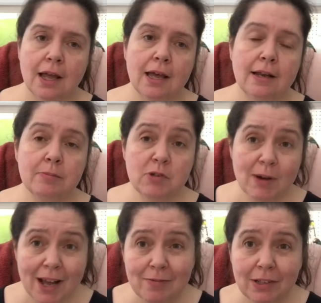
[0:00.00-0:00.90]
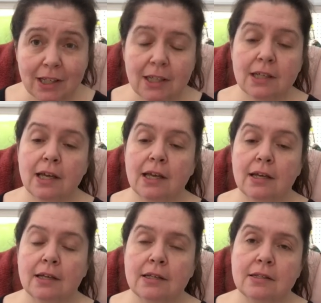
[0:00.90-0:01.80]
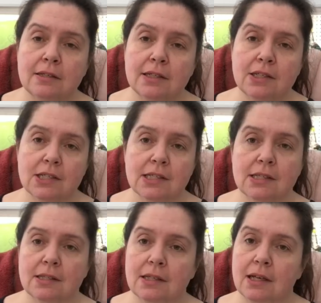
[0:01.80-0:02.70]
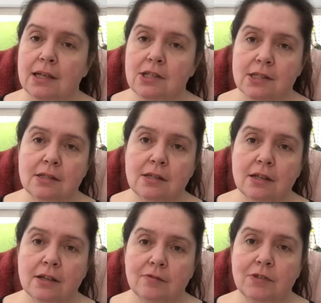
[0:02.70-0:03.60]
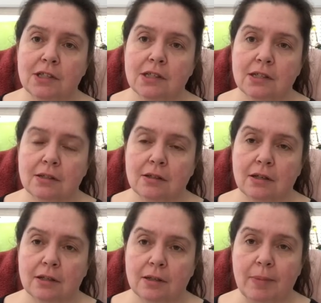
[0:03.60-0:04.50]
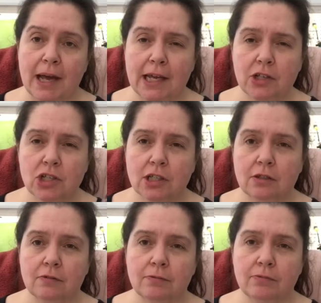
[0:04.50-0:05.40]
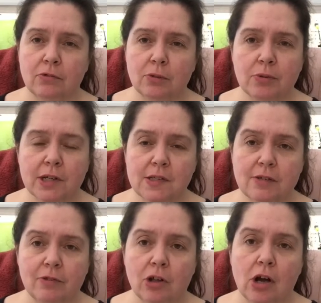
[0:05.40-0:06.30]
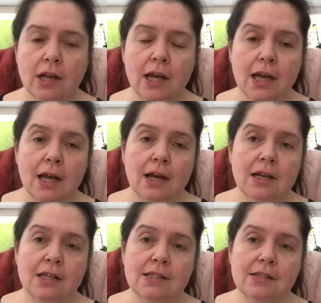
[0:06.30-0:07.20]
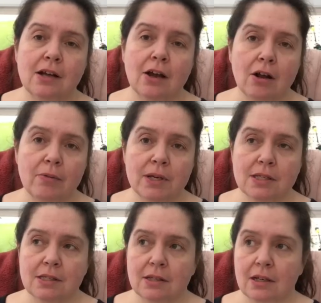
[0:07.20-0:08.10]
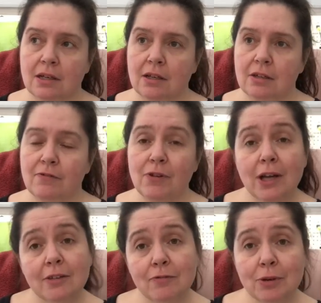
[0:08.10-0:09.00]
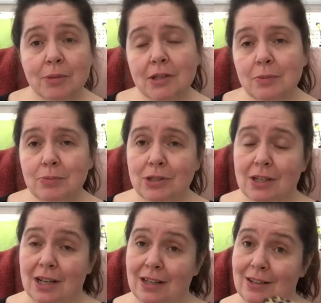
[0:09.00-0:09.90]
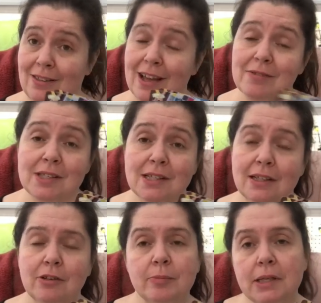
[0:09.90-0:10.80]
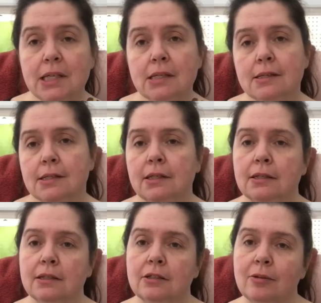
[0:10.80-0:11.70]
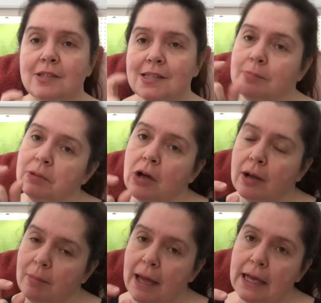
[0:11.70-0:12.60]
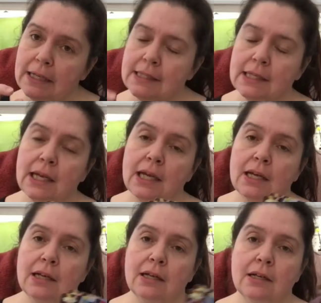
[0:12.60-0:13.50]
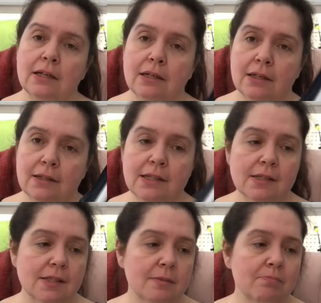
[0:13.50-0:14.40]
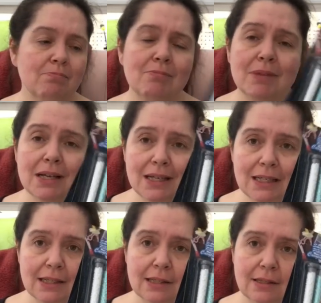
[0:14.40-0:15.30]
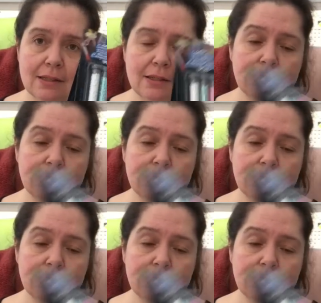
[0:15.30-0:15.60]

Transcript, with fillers: and I'm traveling, and I just, I just need convenient uh, packaging to bring stuff along. It's not always uh, fun for me to put a thousand little beads in little Ziploc bags, uh, and this might